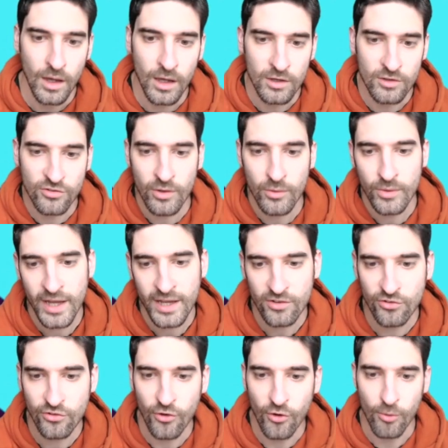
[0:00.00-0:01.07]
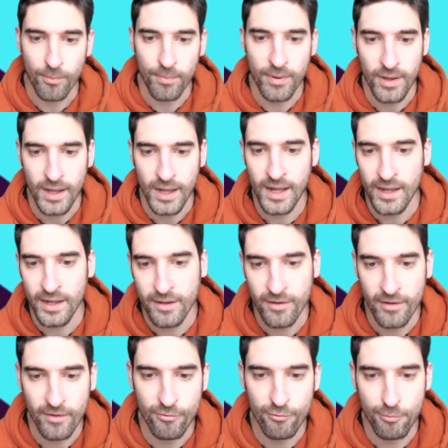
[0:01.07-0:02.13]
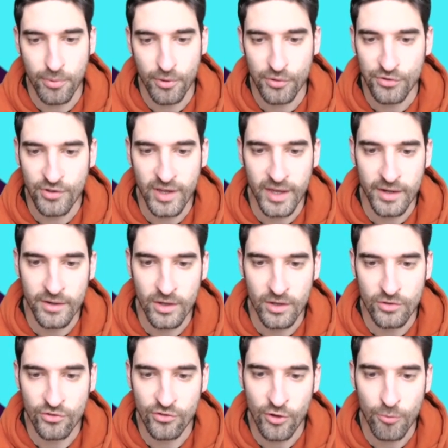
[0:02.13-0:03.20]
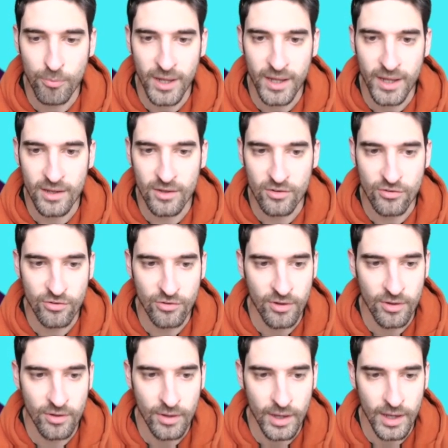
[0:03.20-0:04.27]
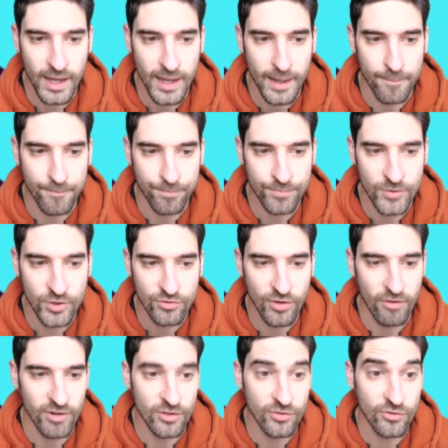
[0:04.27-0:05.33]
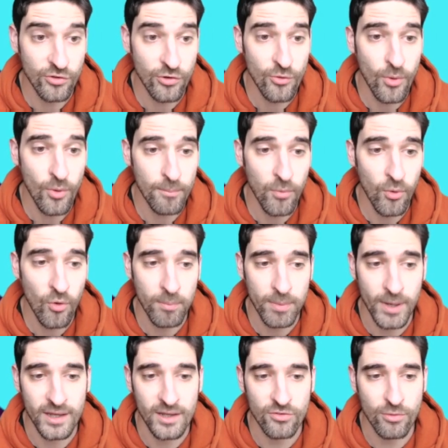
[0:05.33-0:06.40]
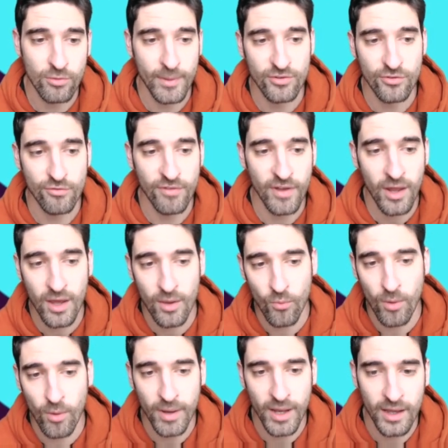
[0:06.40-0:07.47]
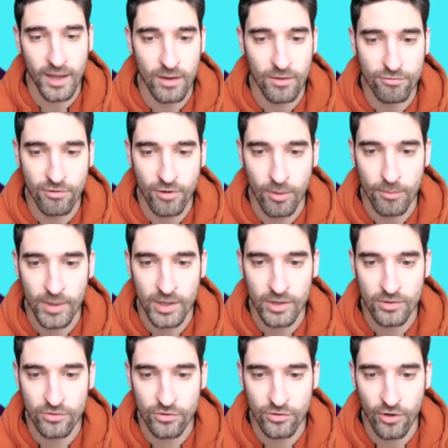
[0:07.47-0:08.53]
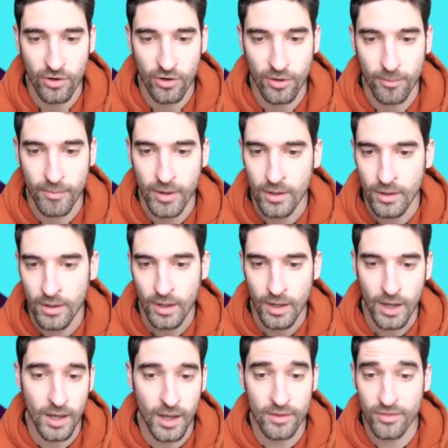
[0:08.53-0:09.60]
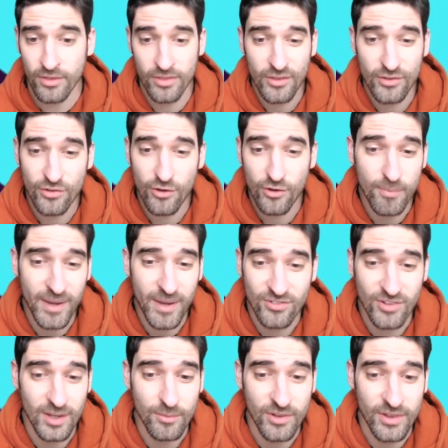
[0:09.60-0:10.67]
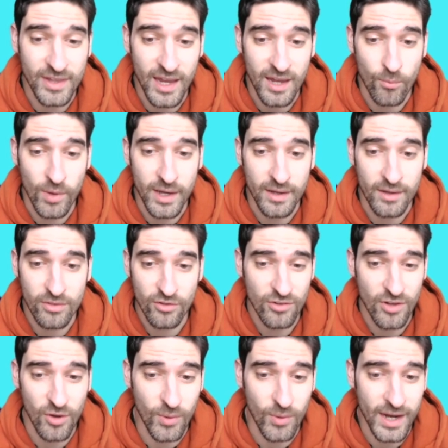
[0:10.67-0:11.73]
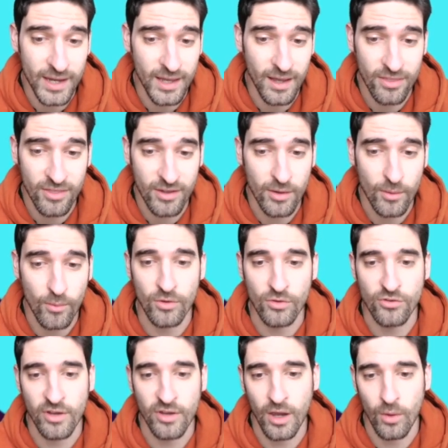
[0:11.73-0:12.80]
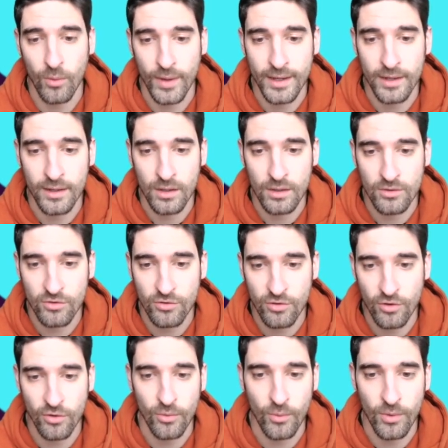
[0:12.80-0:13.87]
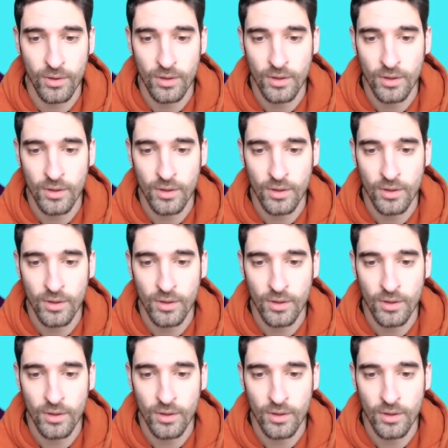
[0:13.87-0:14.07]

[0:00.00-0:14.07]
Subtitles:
So next up, I've put in 2 players, 2 more players from Aston Villa and 1 player from Tottenham. The 2 best teams of the game week. There's no way I think you want to go in to